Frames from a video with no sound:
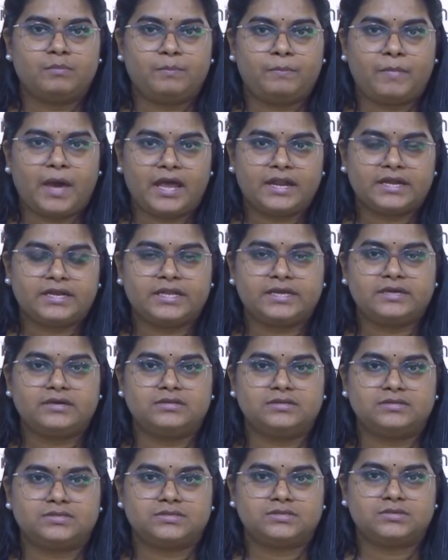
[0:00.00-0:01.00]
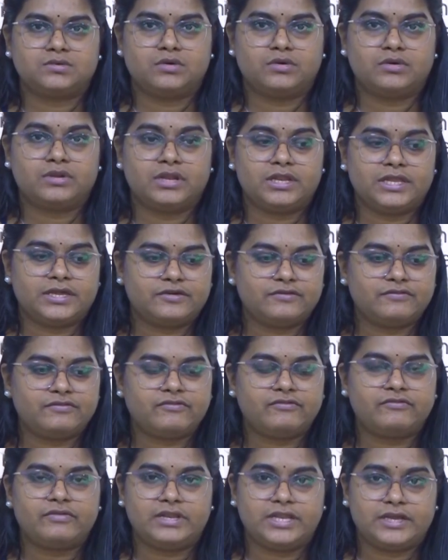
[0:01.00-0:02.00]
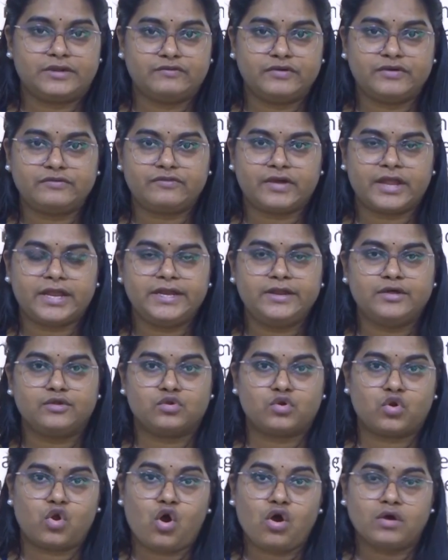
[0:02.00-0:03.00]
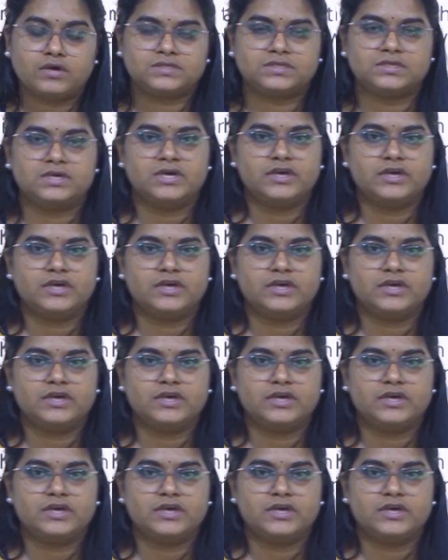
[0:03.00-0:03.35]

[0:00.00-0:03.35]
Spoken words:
particles or liquefied rocks